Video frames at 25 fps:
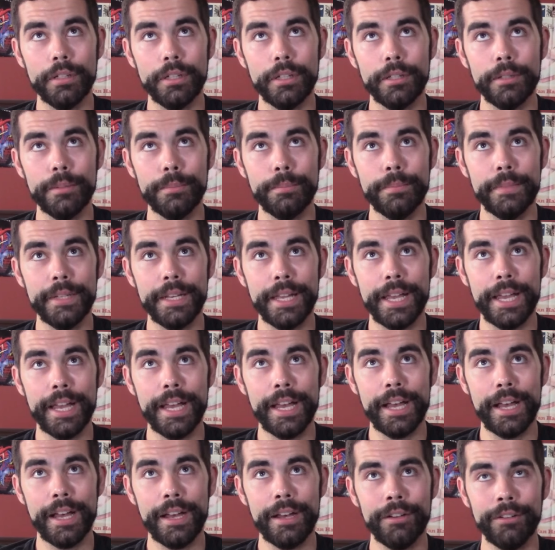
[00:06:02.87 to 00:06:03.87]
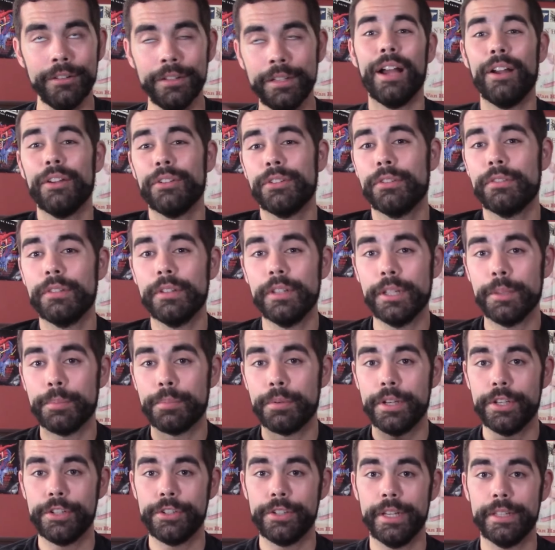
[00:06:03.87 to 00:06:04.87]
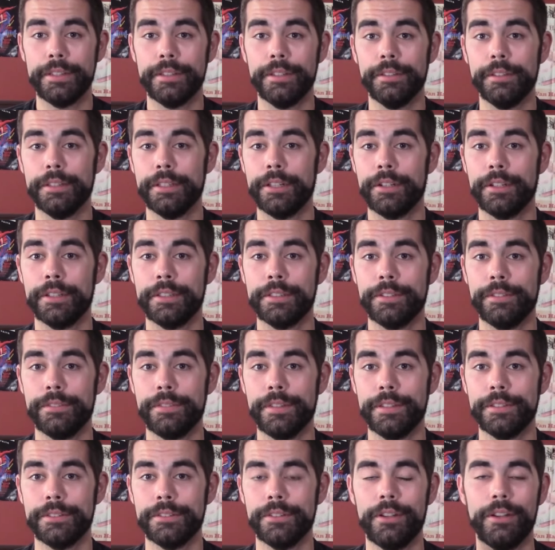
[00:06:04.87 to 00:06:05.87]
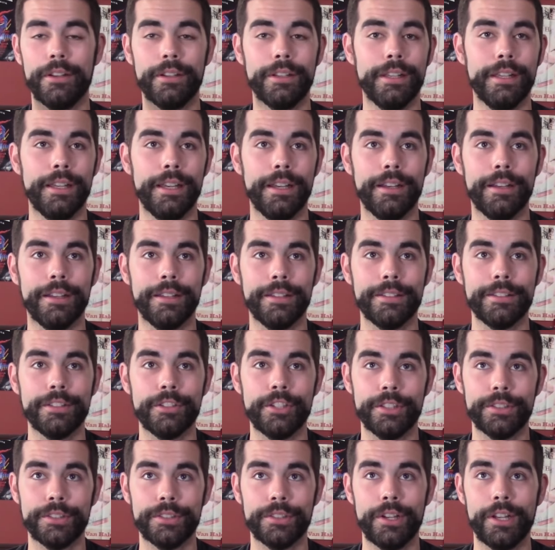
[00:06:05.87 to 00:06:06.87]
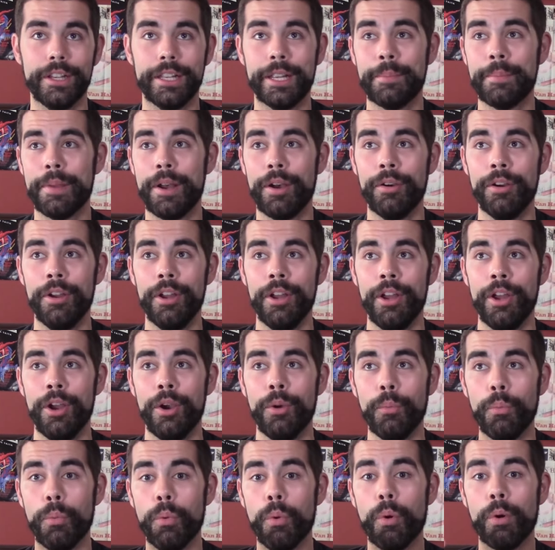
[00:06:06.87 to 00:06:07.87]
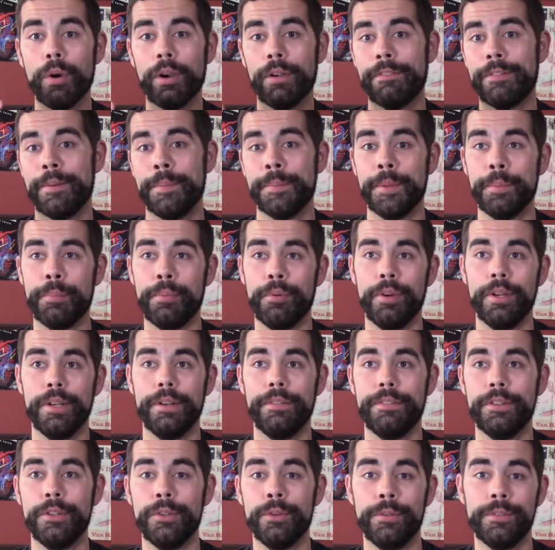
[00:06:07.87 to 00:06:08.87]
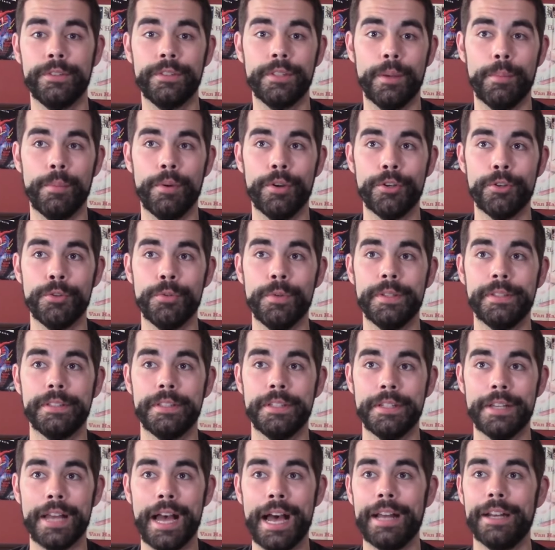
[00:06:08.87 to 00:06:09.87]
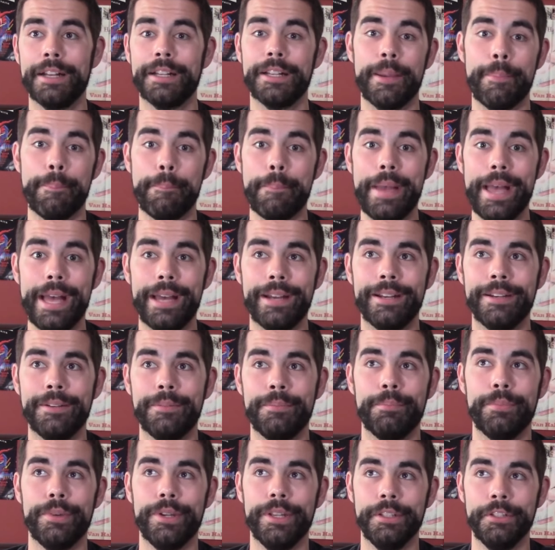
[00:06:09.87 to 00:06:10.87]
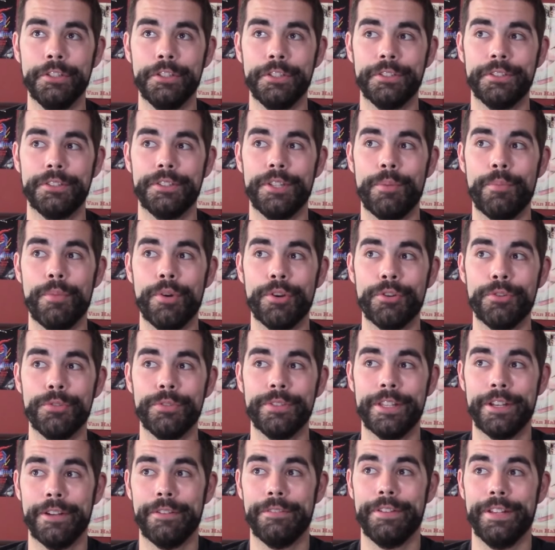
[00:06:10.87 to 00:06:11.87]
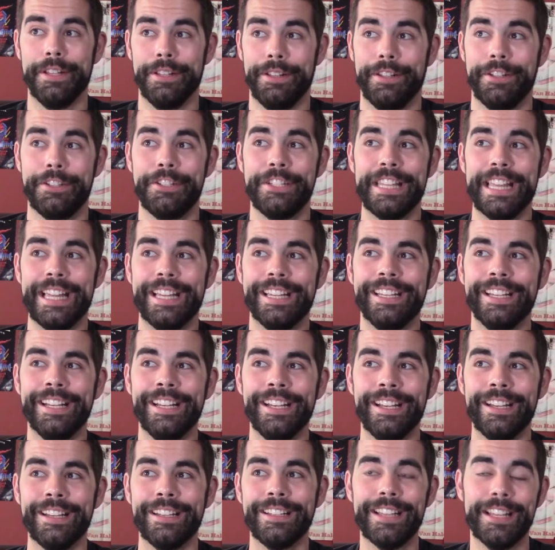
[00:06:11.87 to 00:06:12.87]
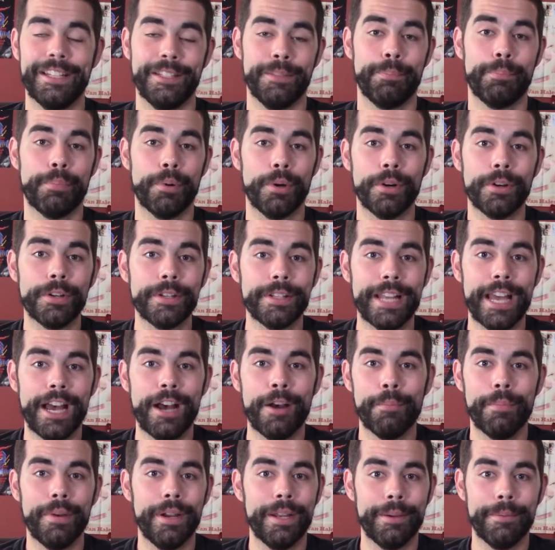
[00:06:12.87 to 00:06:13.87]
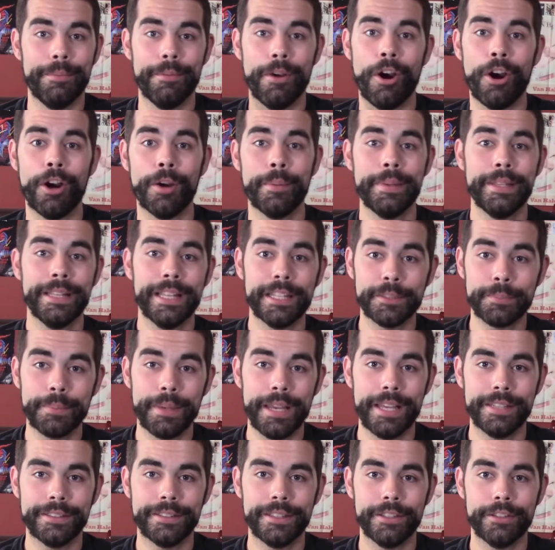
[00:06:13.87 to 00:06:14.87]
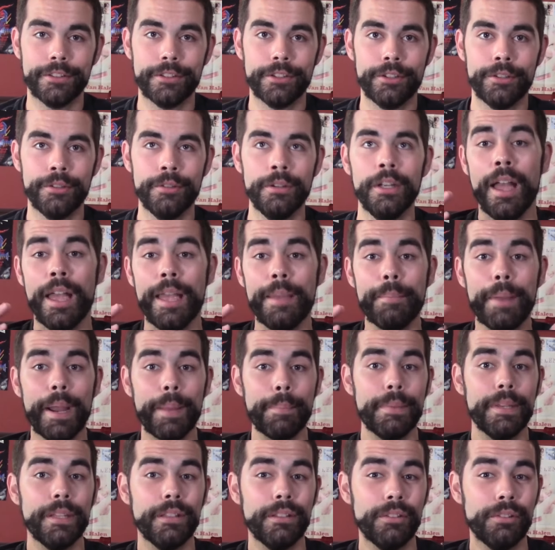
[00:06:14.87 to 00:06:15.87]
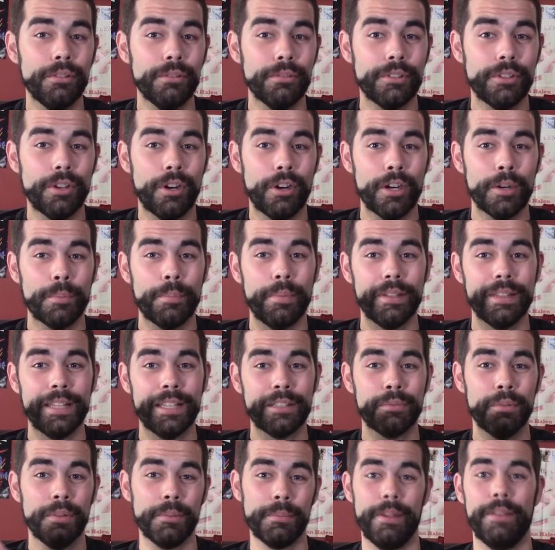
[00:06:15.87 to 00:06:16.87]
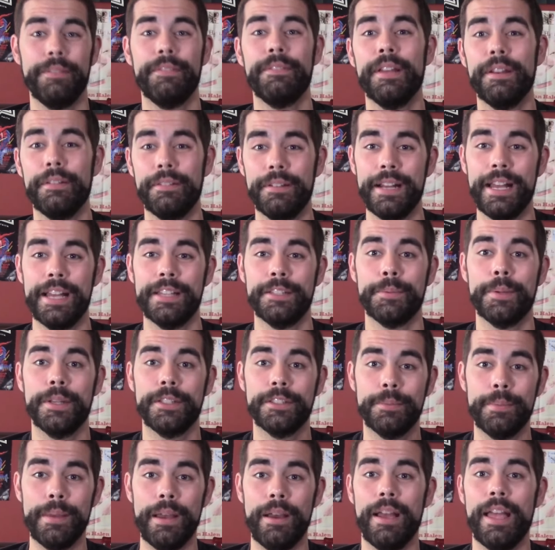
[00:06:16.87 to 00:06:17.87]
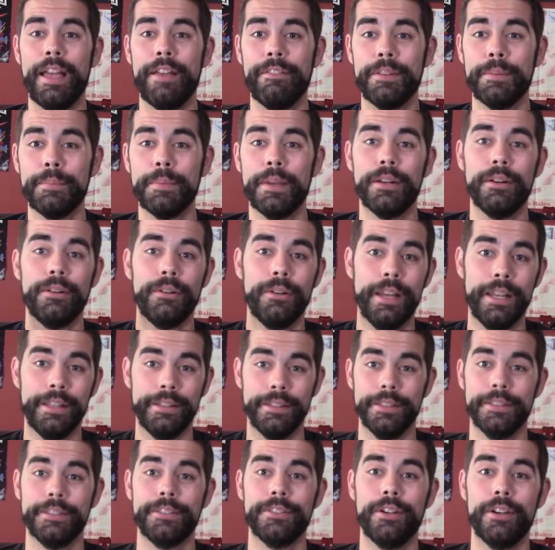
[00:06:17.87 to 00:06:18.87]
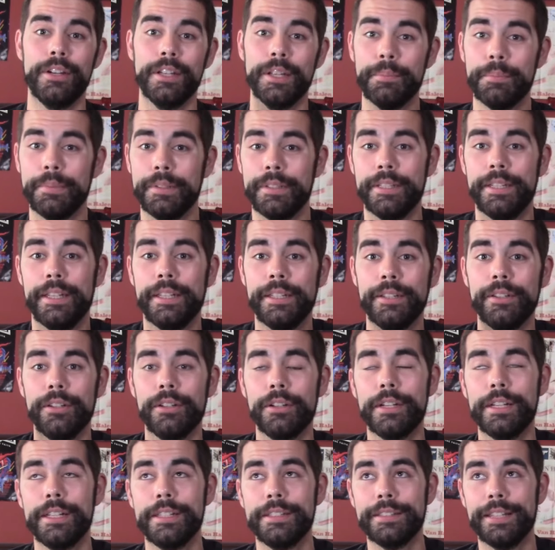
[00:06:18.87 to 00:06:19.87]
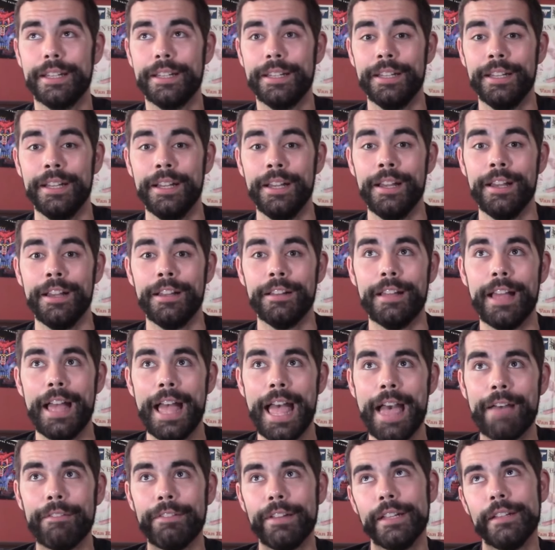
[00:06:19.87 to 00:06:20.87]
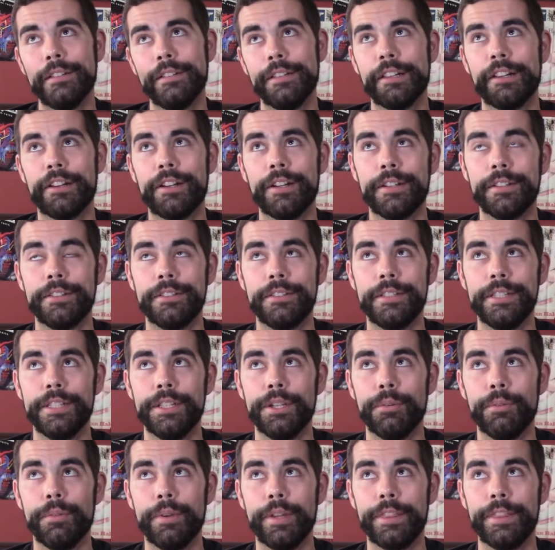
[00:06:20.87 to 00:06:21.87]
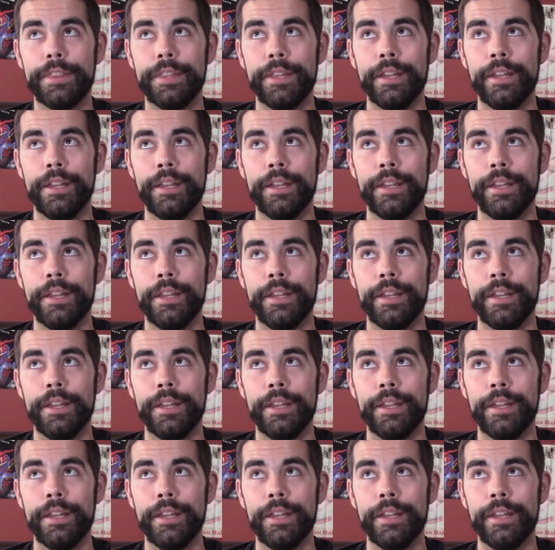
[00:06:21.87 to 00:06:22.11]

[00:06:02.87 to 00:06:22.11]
'em down. I also really appreciate the lyrics of this song. It's just talking about war from the point of view of someone who is not a combatant, but is just someone who's in a village that gets burned down by an army that's passing through. It might be a little dark, but that's one of my favorite aspects about heavy metal and this song in particular, is that having lyrics deal with